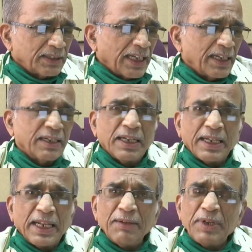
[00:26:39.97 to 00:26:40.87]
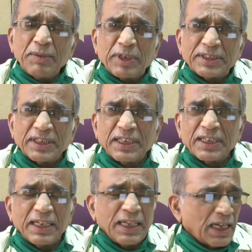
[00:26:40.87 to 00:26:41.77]
The heavy
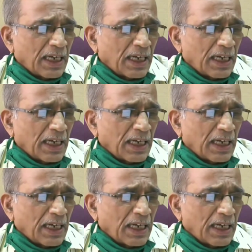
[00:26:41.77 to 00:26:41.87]
machinery